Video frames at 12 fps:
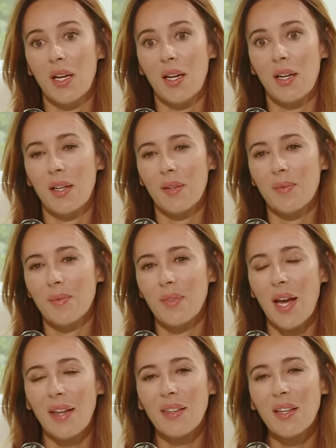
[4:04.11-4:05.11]

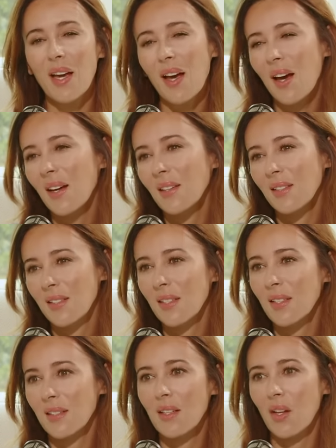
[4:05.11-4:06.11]
I think I had
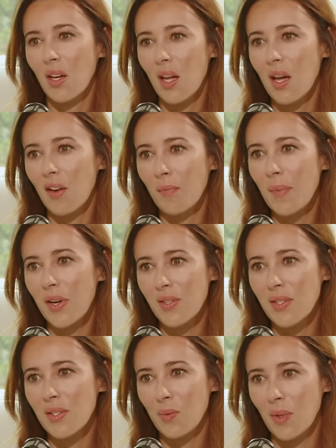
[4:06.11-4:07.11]
ticked a lot of
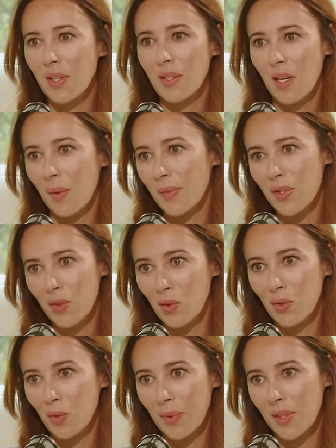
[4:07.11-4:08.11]
boxes when it comes
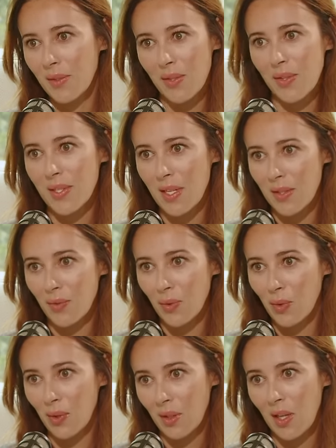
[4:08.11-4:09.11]
to being
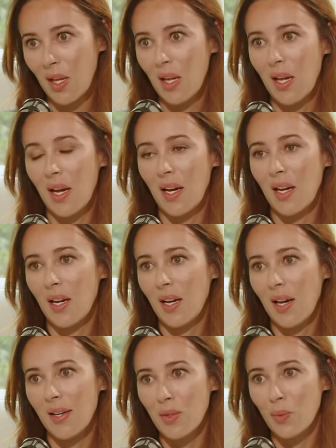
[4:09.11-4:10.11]
successful
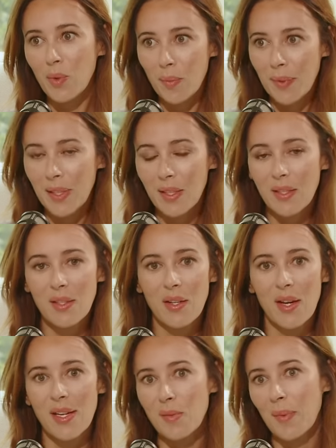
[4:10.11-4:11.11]
as a woman, the
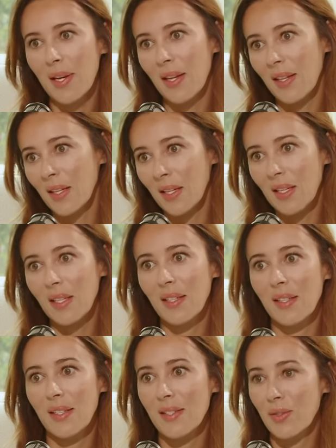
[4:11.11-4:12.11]
husband, the
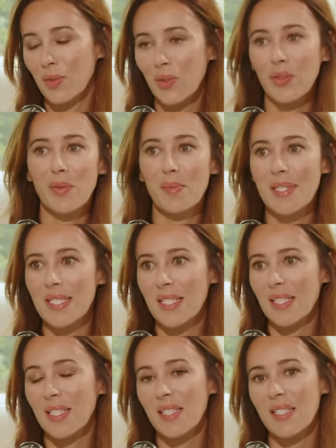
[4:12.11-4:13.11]
kids, you know, the
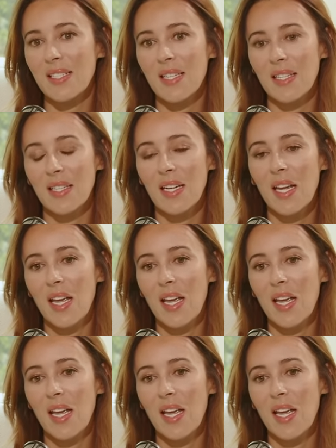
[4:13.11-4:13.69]
business and